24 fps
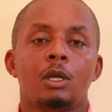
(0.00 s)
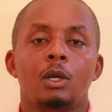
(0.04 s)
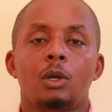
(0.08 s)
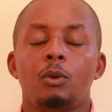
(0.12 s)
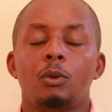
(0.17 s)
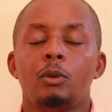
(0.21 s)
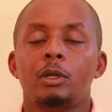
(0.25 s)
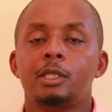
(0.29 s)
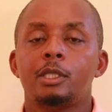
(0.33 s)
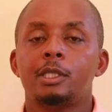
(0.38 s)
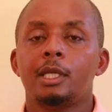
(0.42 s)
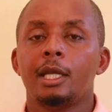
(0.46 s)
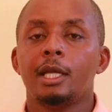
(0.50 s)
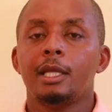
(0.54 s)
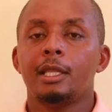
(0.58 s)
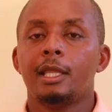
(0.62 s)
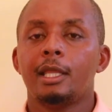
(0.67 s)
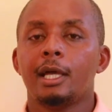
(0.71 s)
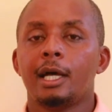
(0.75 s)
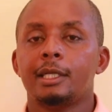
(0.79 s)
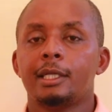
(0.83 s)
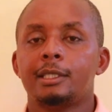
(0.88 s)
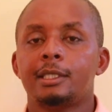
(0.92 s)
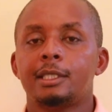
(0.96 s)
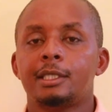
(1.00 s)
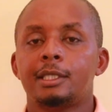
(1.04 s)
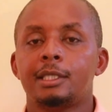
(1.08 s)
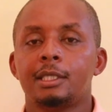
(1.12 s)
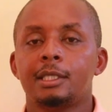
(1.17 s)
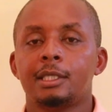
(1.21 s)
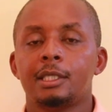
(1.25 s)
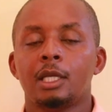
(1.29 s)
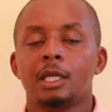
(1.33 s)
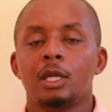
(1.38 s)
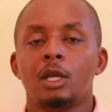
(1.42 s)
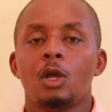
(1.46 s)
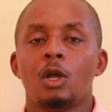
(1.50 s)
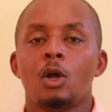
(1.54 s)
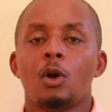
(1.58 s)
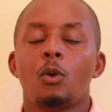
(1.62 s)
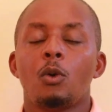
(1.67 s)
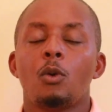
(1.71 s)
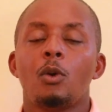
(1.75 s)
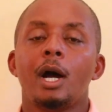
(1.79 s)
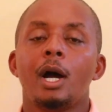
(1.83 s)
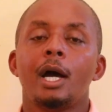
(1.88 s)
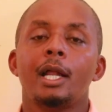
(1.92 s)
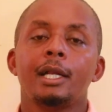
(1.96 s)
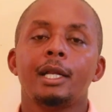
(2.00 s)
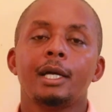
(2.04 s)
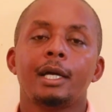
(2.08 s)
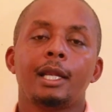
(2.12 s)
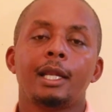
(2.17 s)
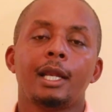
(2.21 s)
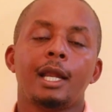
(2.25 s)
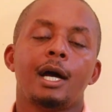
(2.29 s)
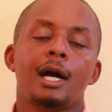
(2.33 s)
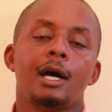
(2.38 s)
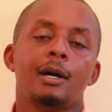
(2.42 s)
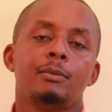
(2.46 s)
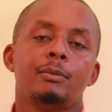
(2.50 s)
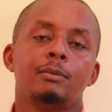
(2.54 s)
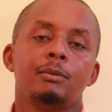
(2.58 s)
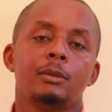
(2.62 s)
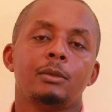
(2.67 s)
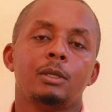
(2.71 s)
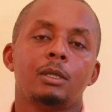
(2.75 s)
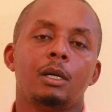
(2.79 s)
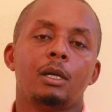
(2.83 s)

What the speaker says: We say that 1 gram,